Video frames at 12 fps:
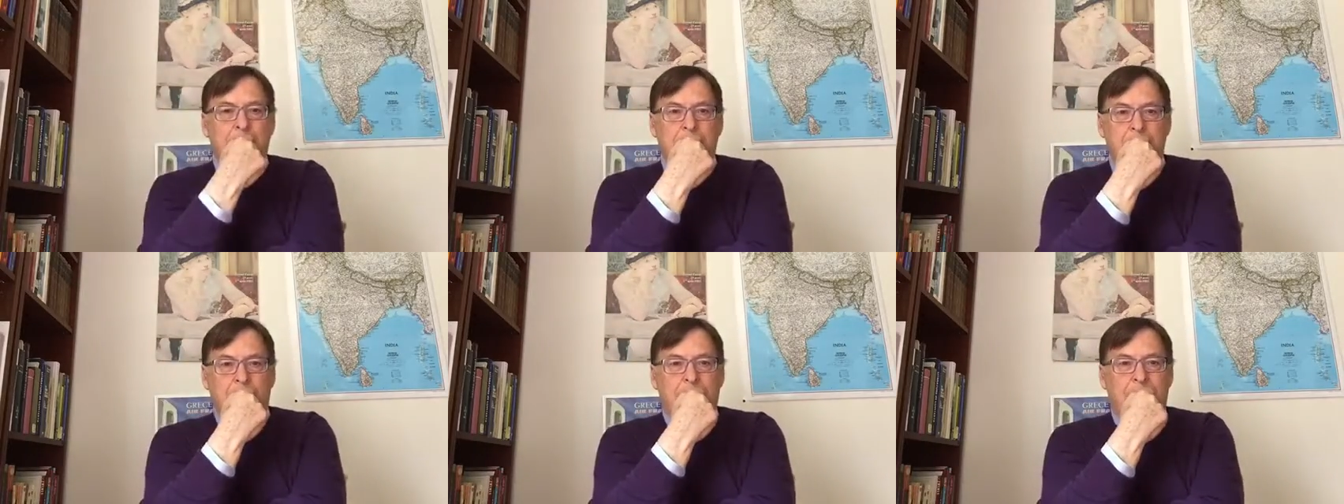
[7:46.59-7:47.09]

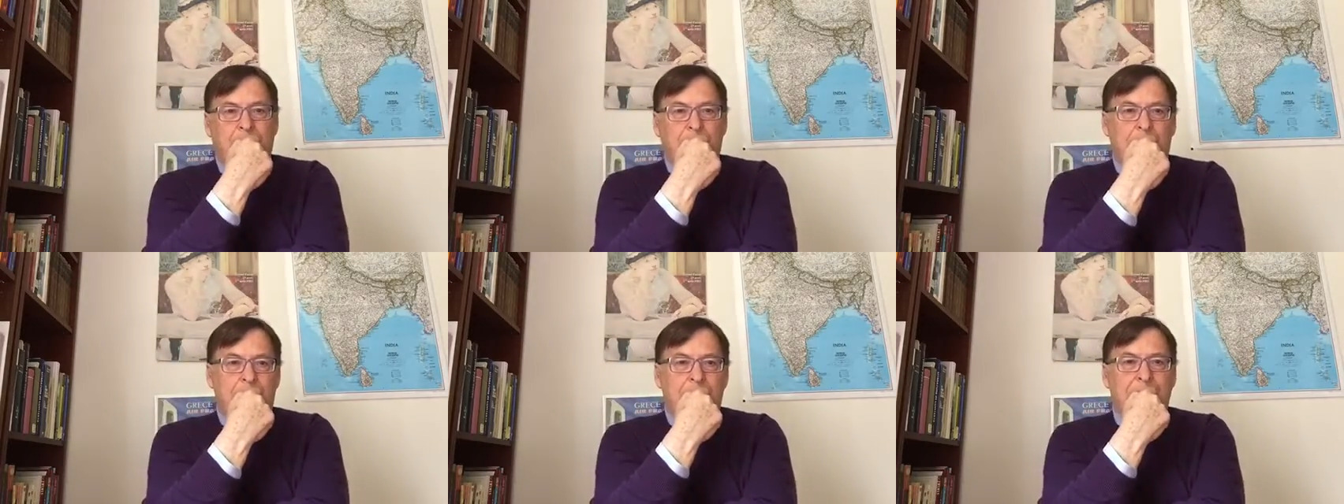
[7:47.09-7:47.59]
whatever
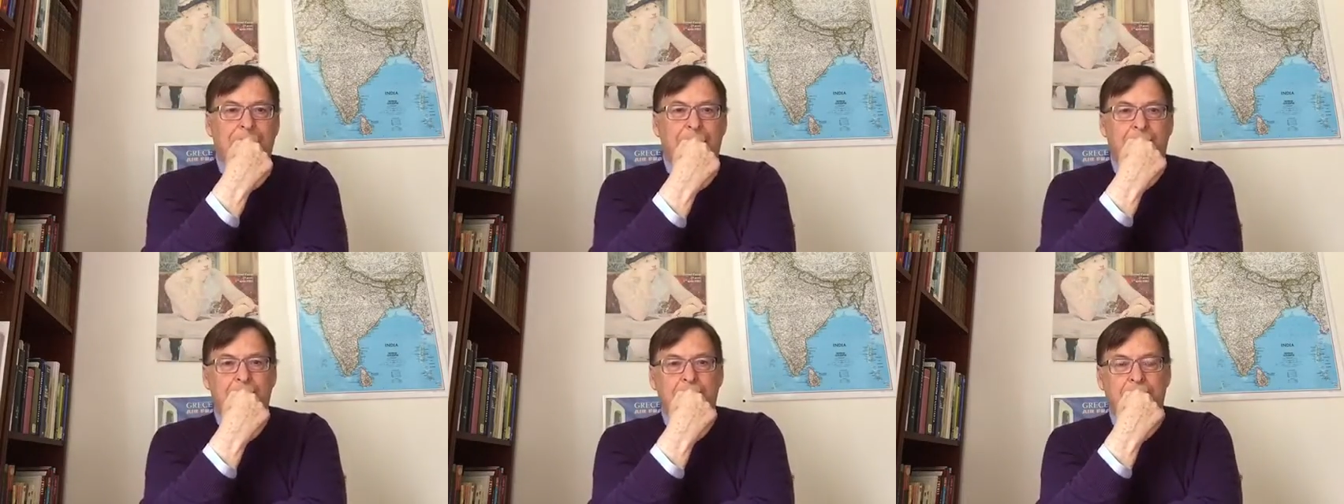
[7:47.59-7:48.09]

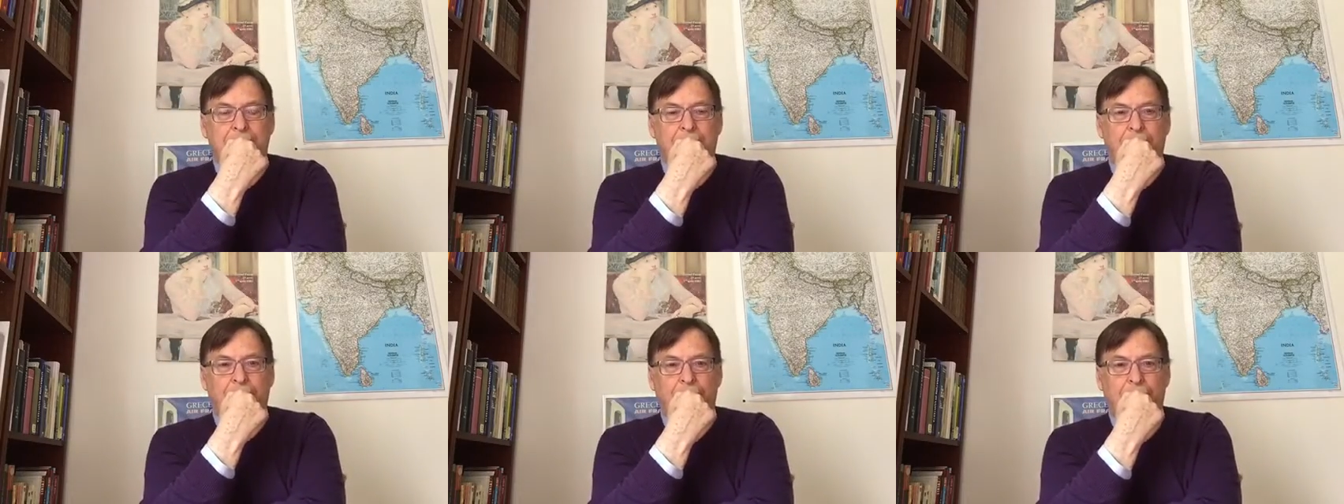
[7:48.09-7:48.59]
decades
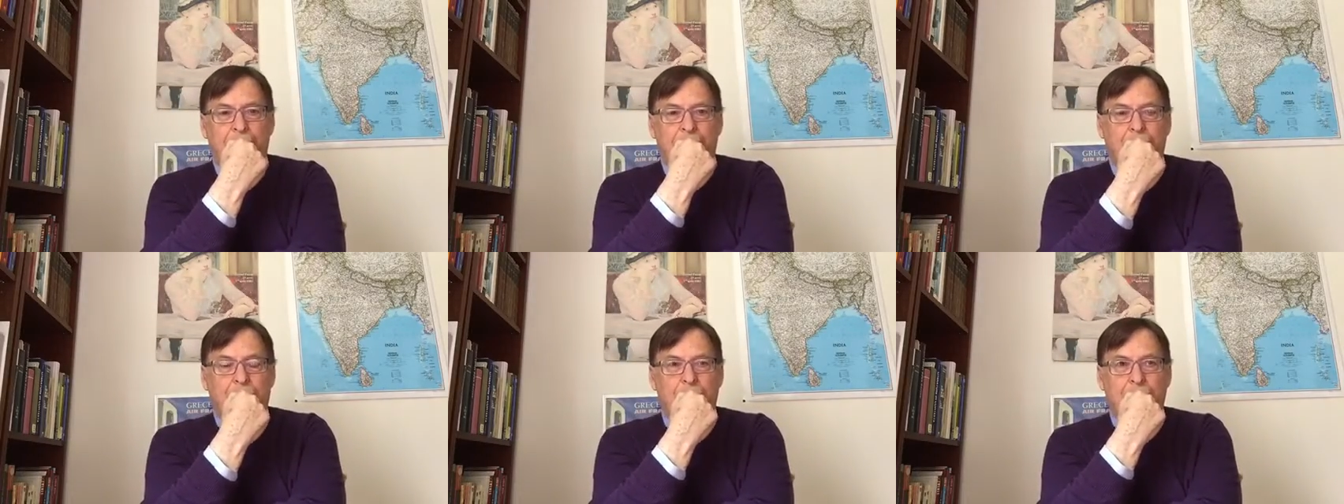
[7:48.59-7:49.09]
ago
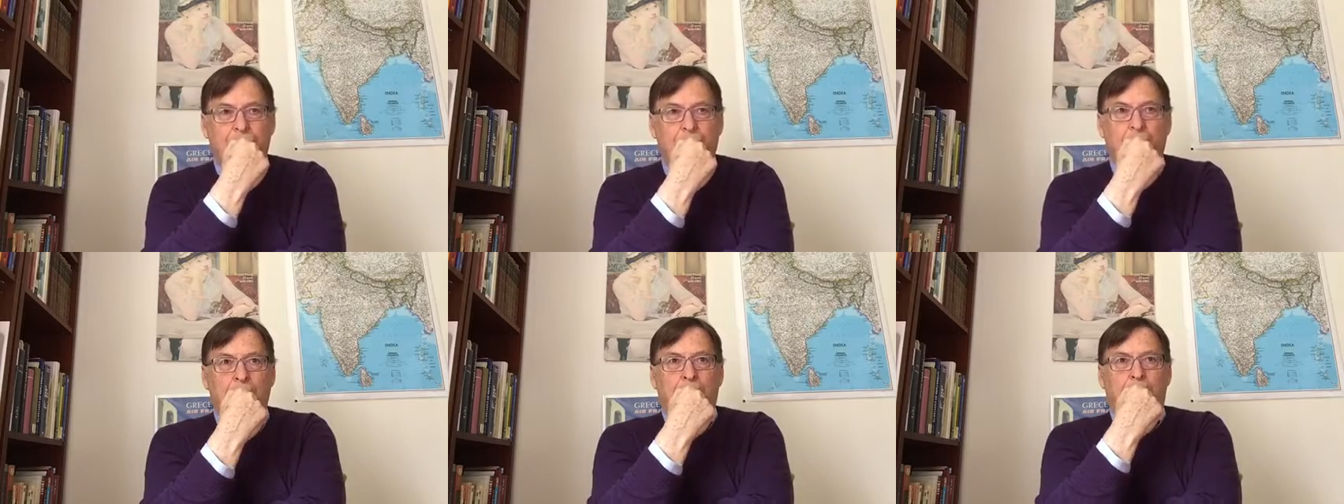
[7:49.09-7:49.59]
behind me.